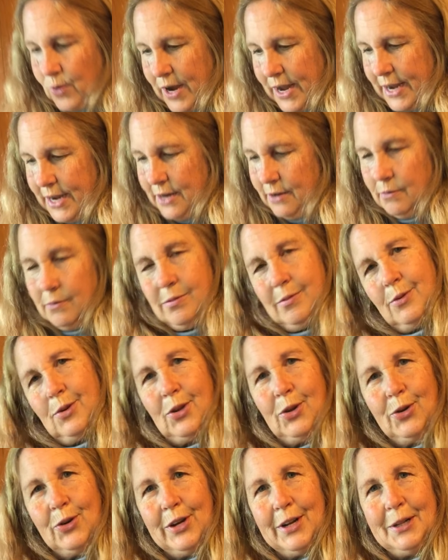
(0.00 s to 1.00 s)
right? We're
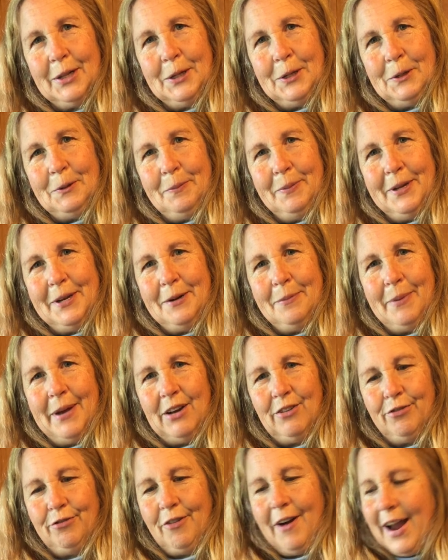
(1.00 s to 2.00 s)
learning a little bit
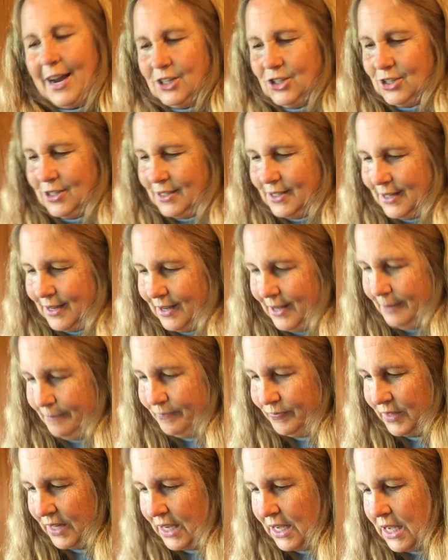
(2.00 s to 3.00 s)
about fractions, huh?
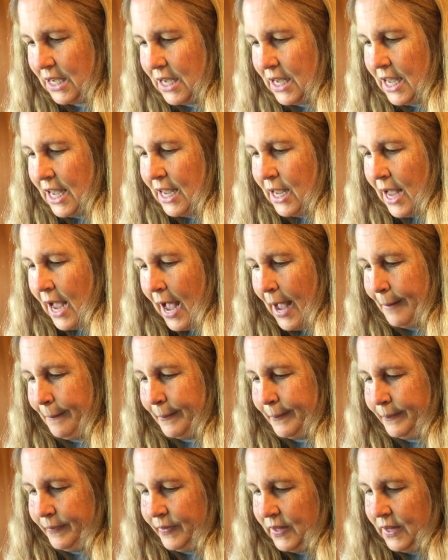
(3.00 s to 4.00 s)

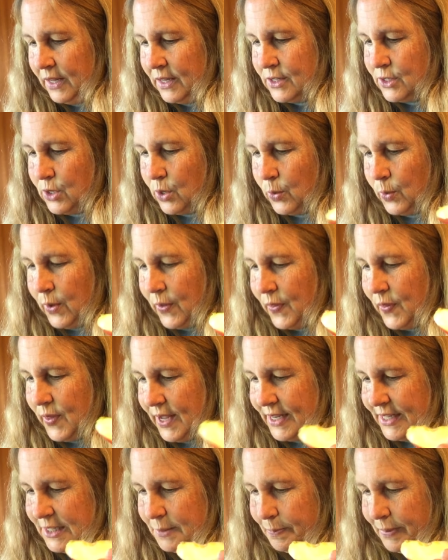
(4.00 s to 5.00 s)
So
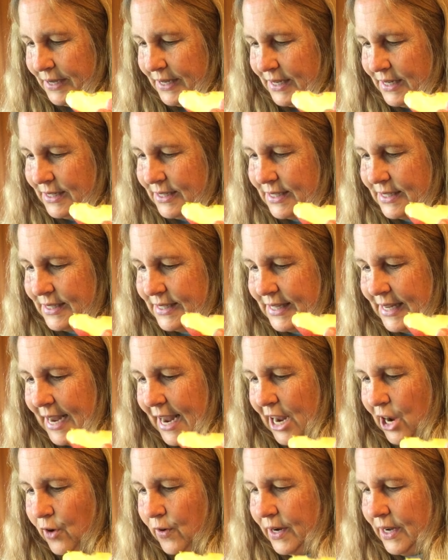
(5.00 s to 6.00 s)
this piece is the
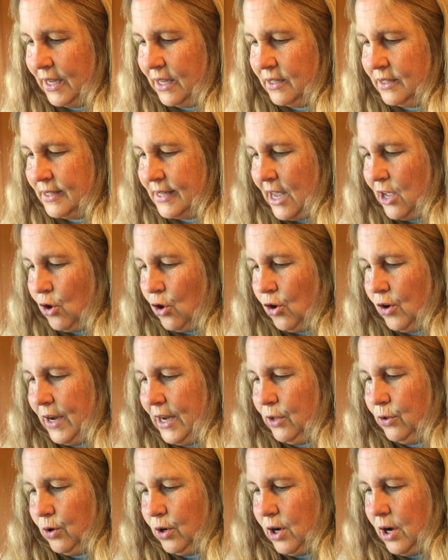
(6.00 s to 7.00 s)
areas that are
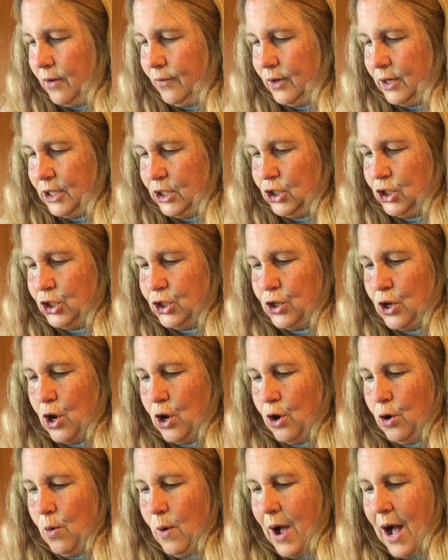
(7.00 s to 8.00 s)
either covered in
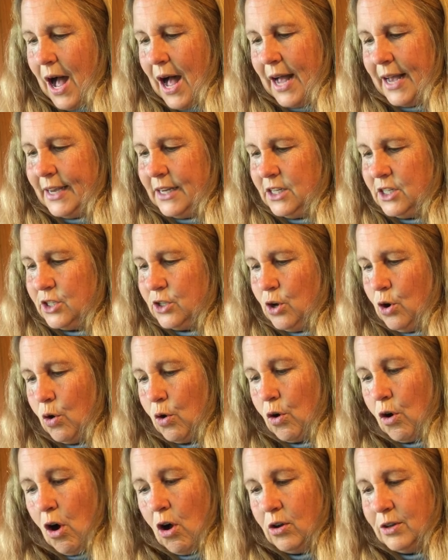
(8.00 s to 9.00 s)
snow, ice,
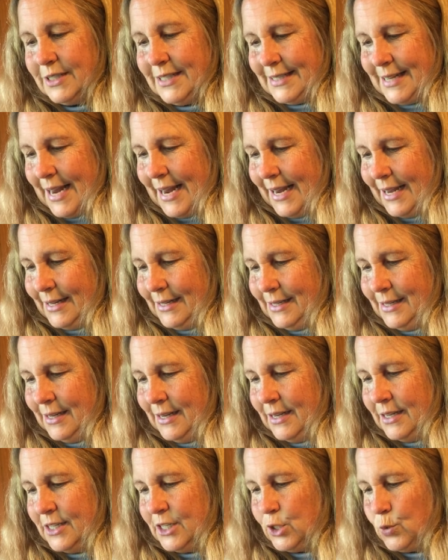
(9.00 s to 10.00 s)
or all sand,
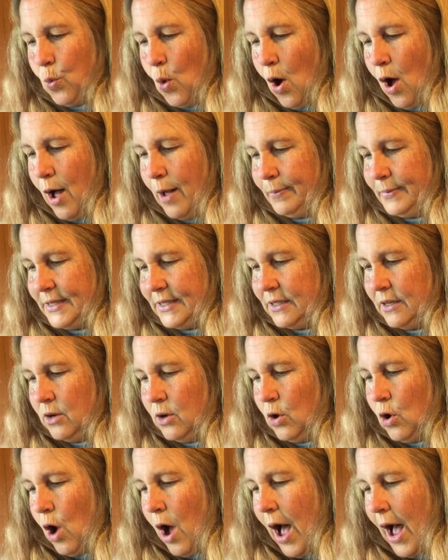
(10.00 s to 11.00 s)
swamps,
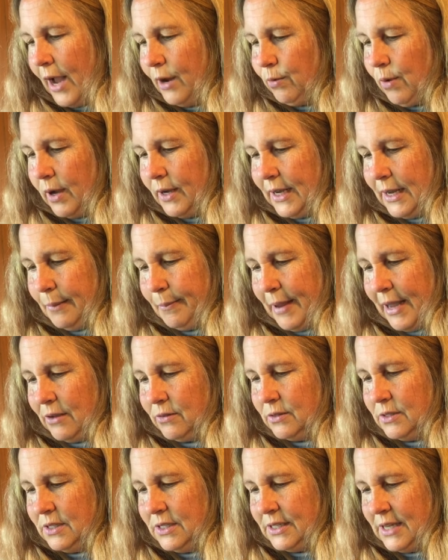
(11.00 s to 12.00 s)
high rocky
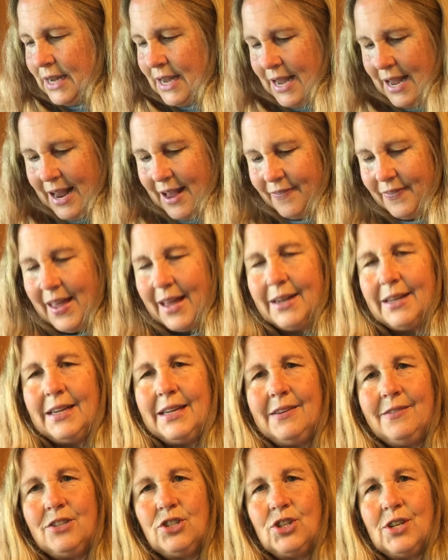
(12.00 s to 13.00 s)
mountains, and that
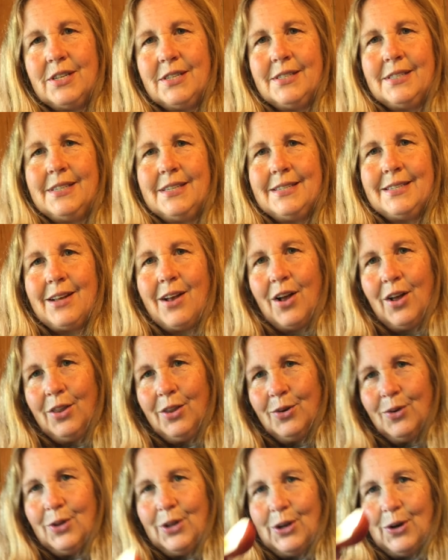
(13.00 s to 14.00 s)
leaves just this
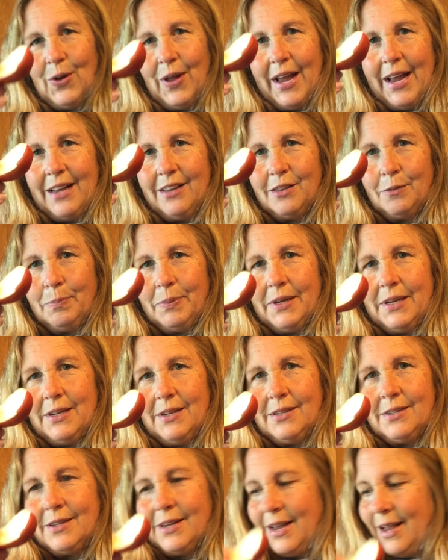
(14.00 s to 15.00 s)
other little 1/8
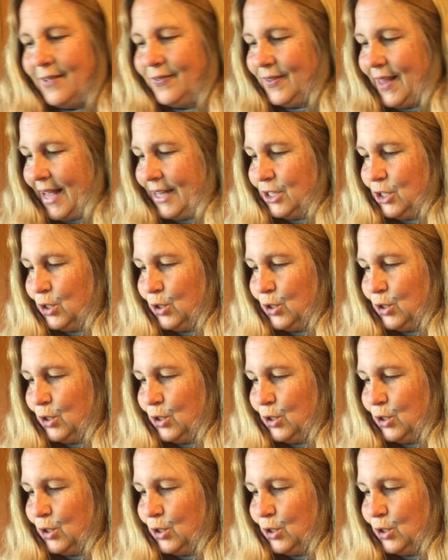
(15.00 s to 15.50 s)
piece that's